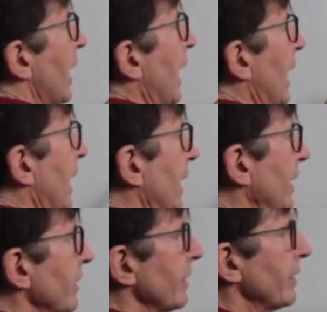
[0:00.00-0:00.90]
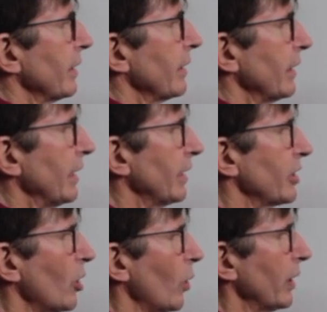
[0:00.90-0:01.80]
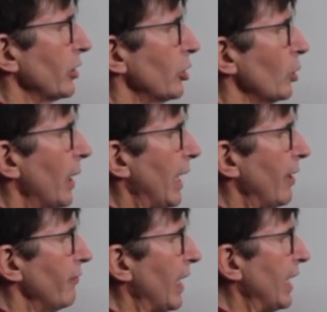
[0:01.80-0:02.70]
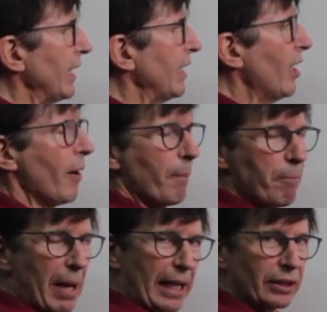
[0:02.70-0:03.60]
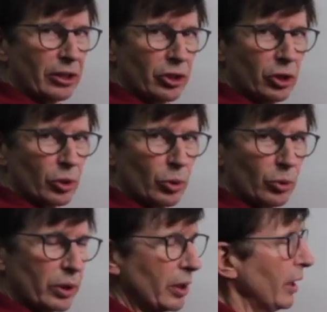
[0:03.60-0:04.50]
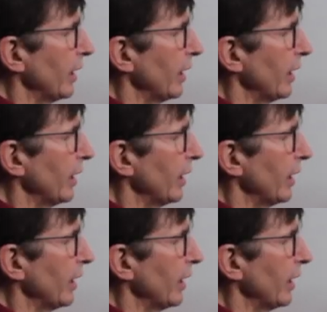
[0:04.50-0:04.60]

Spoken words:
And it's going to have a magnitude